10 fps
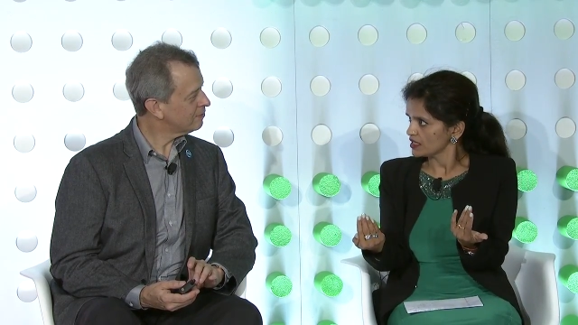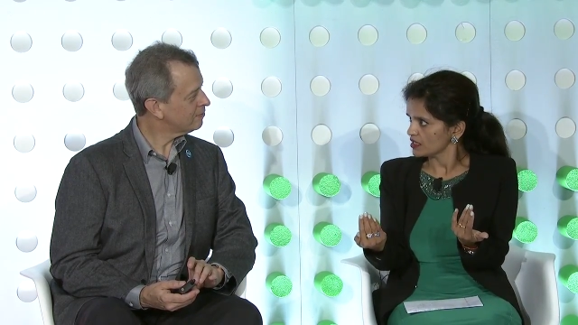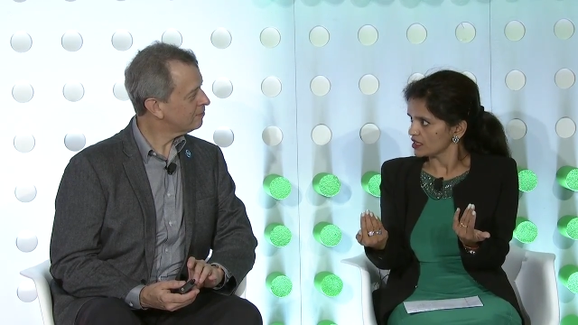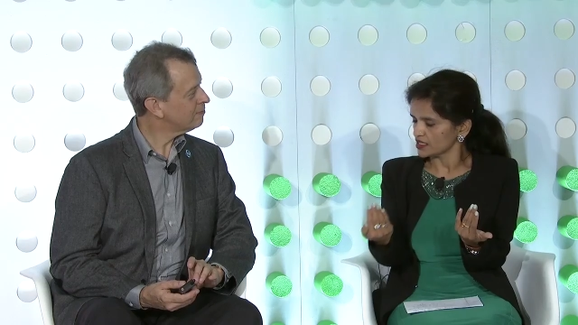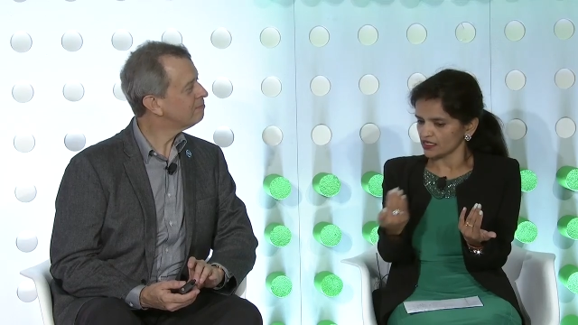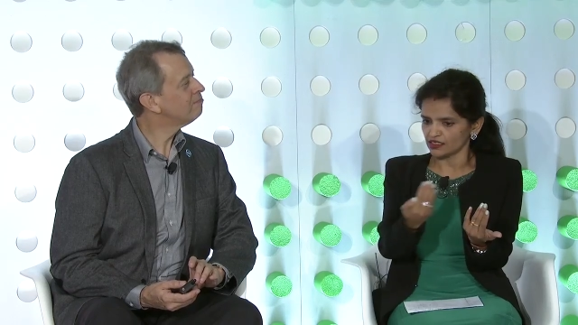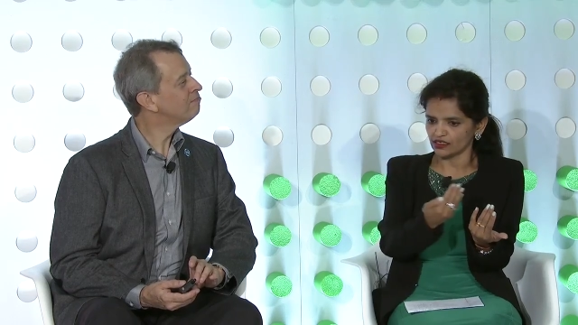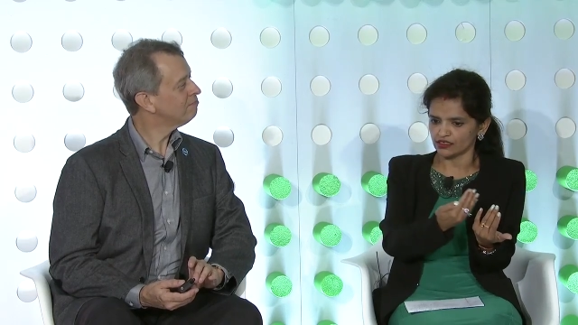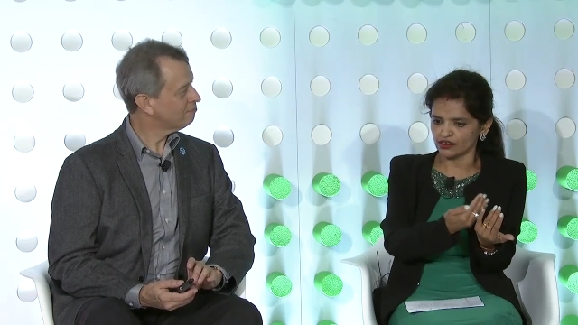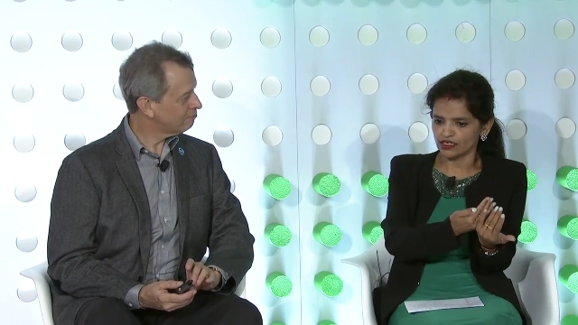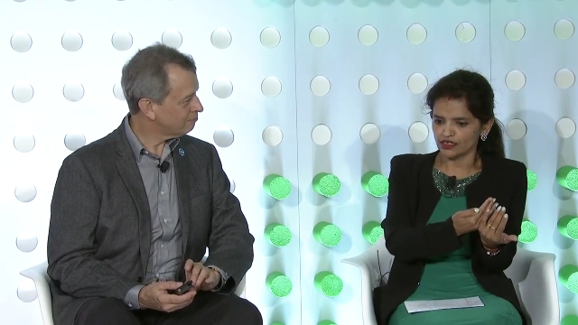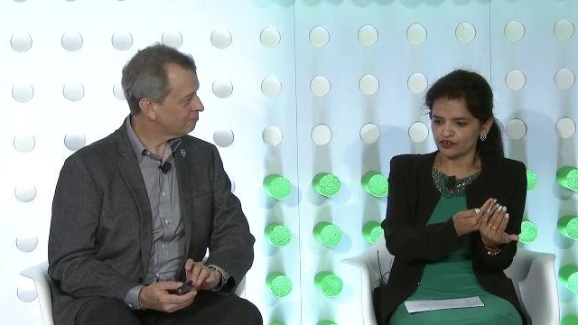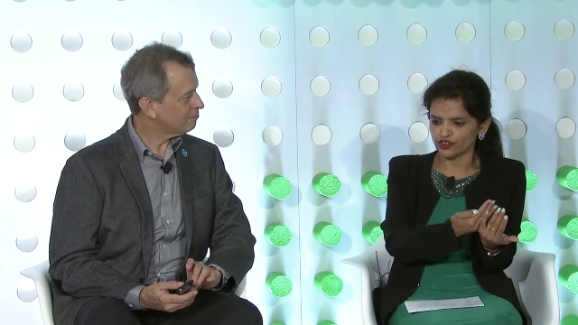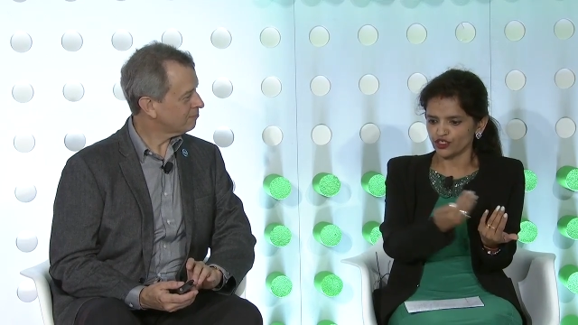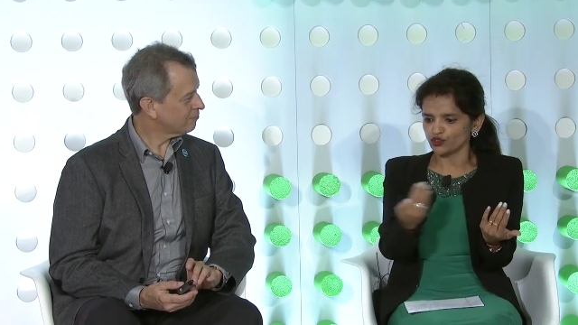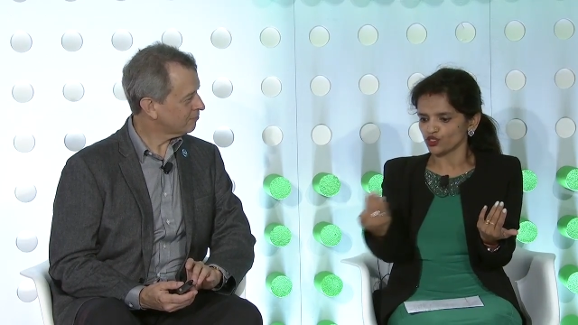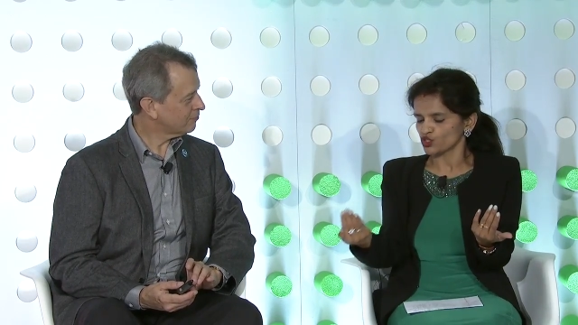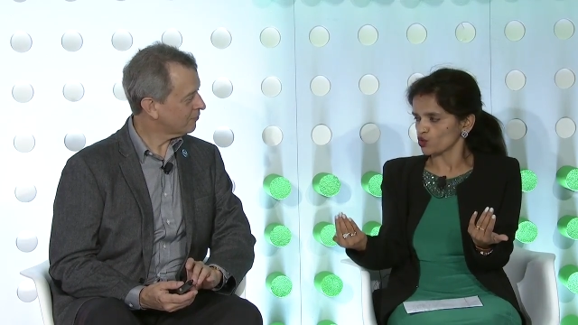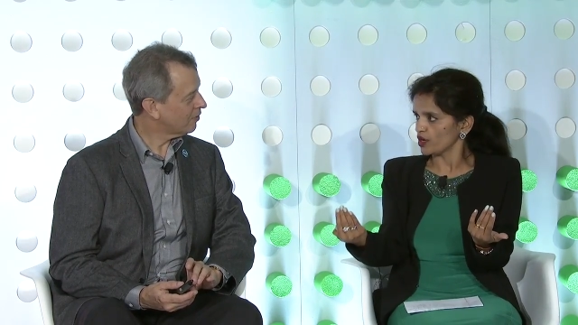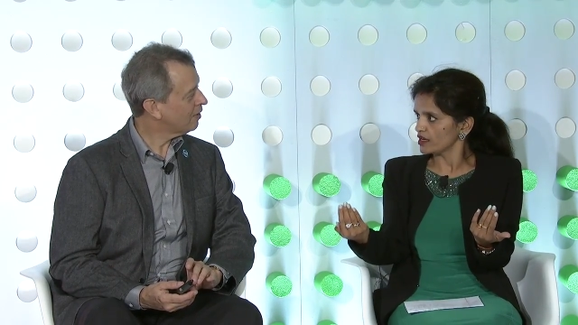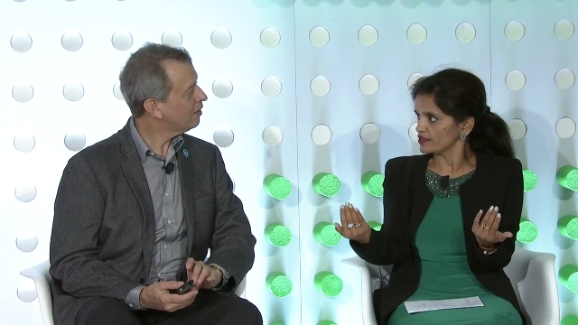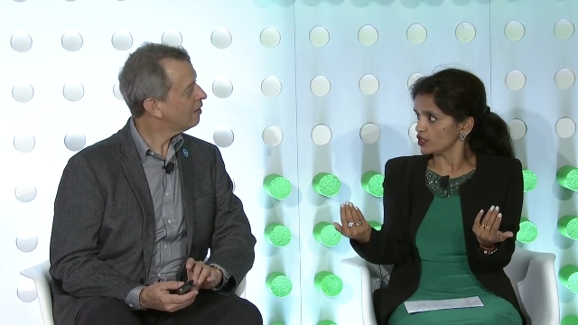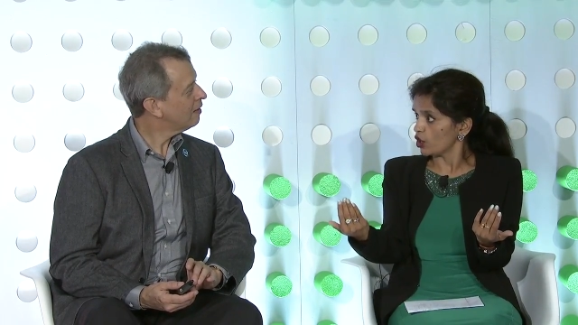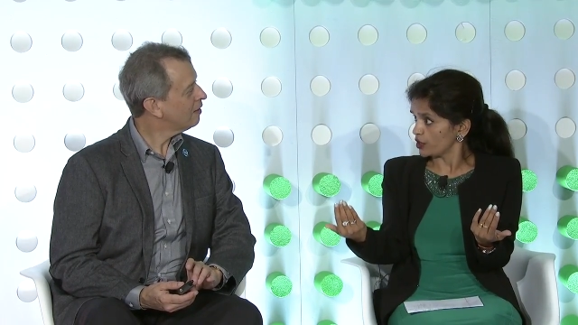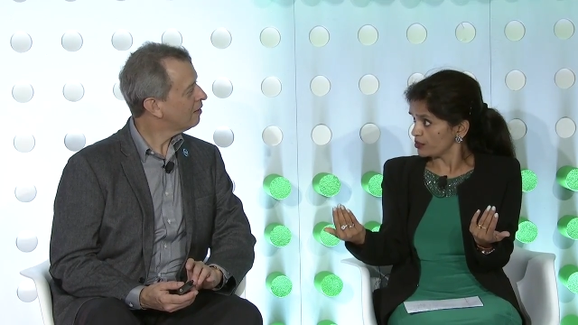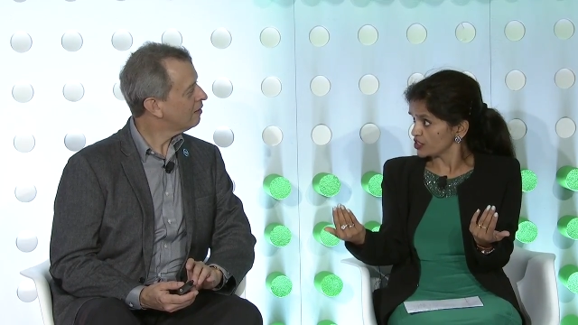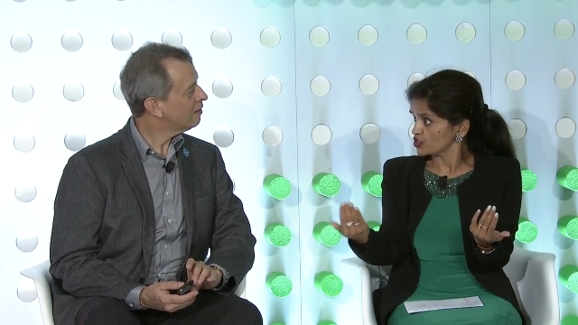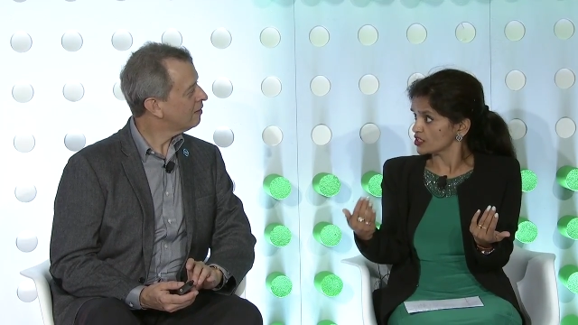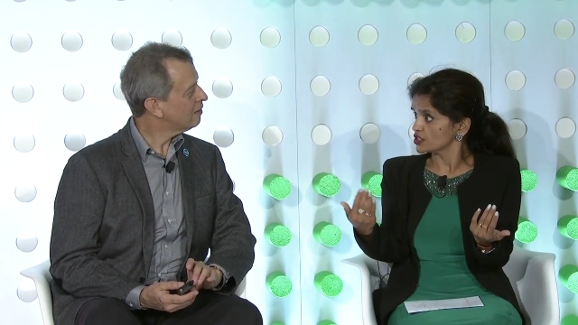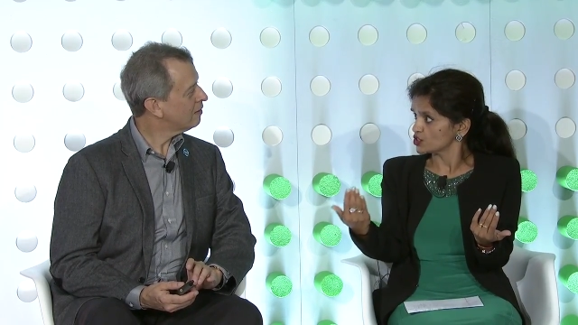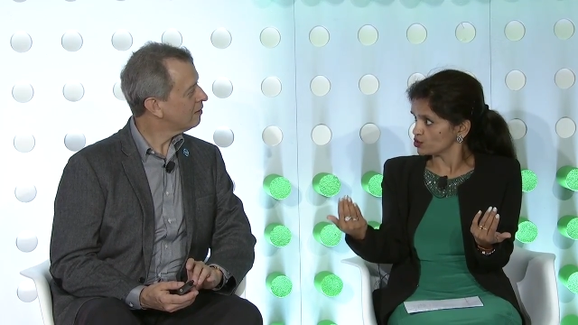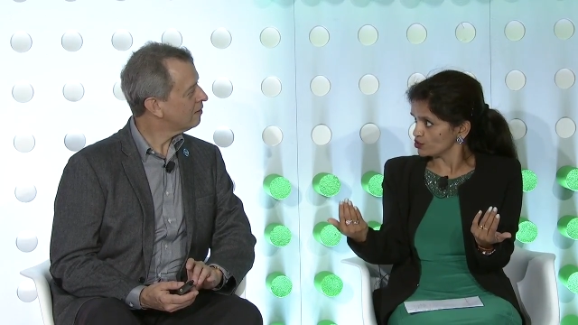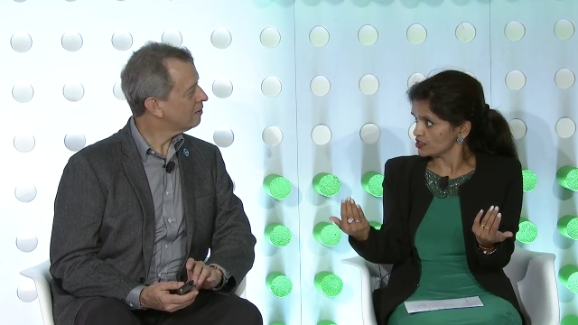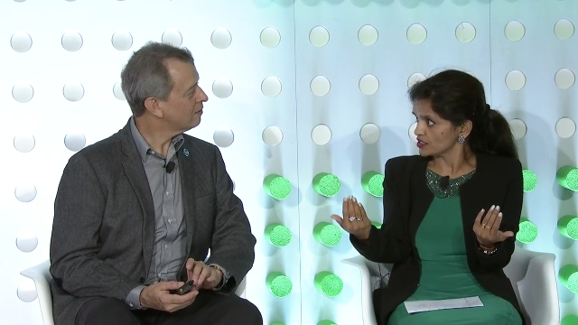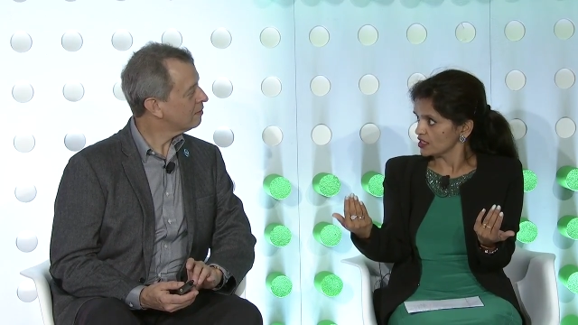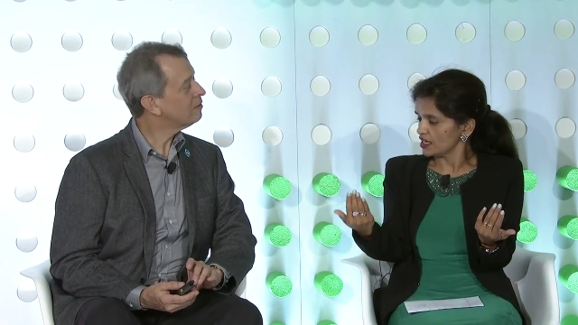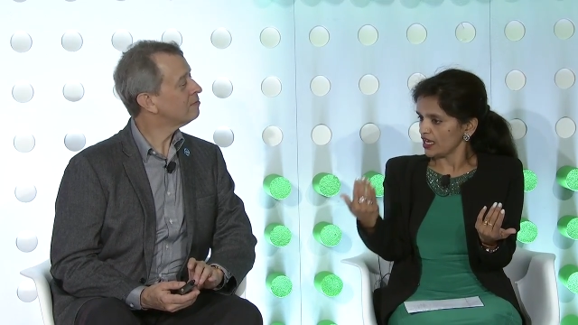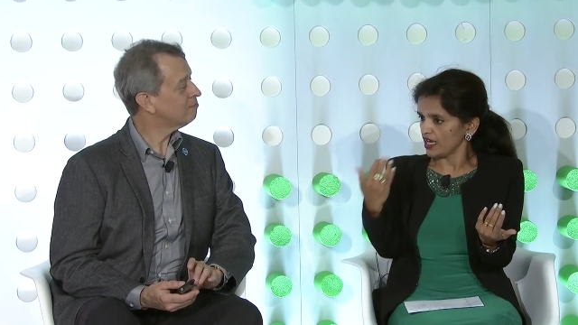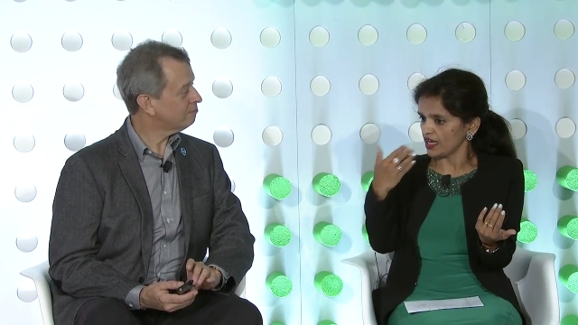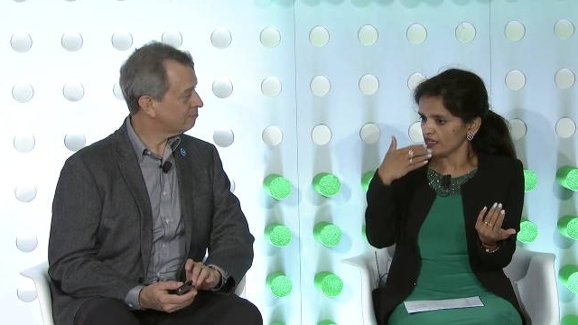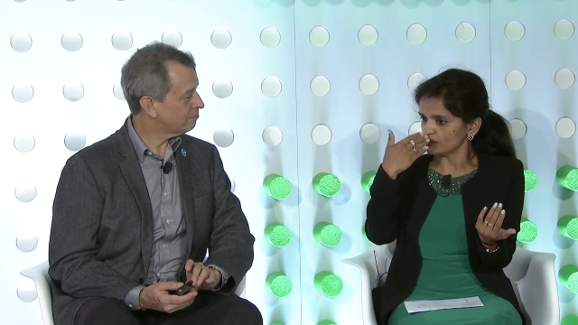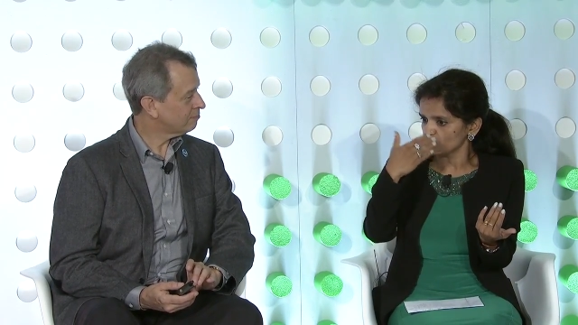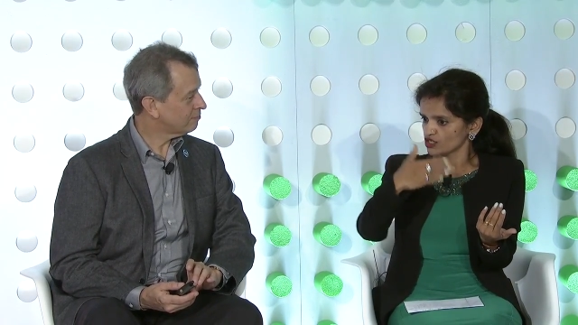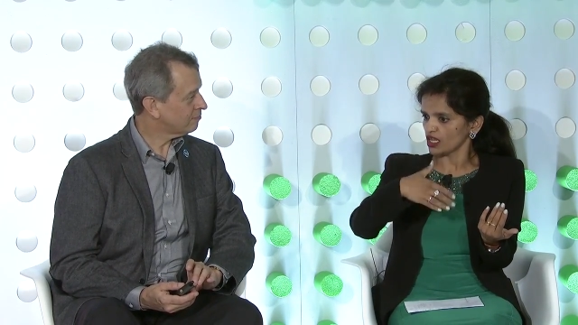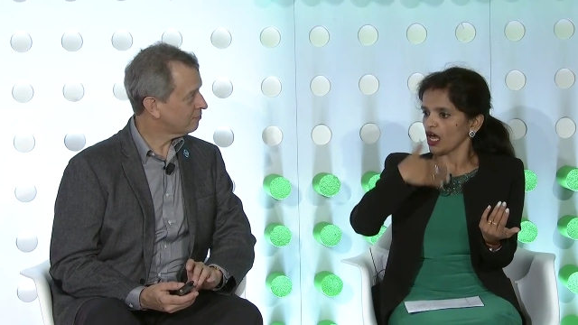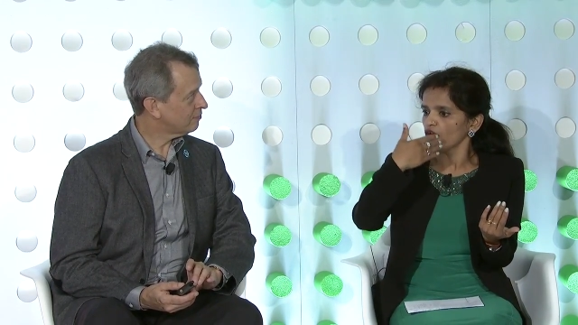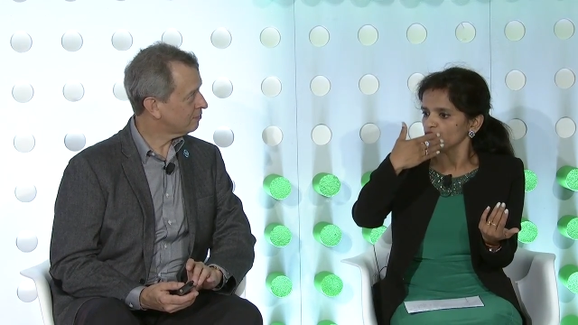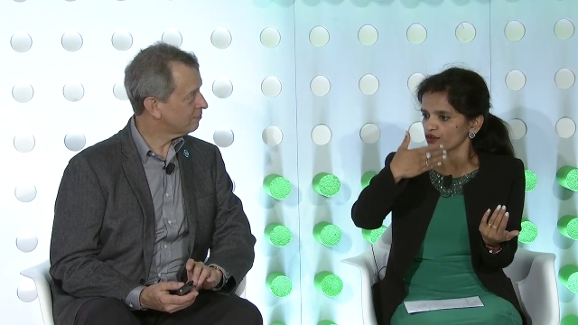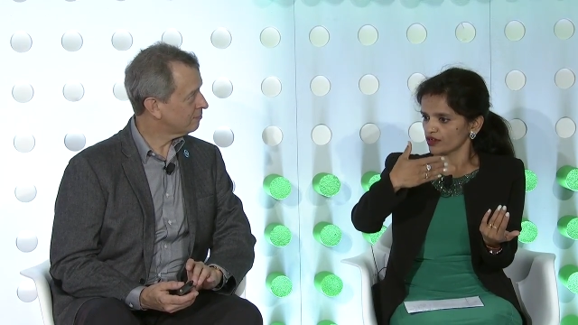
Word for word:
Speaker 1: like in the reduce the toil with the automation and the tools, and just allow your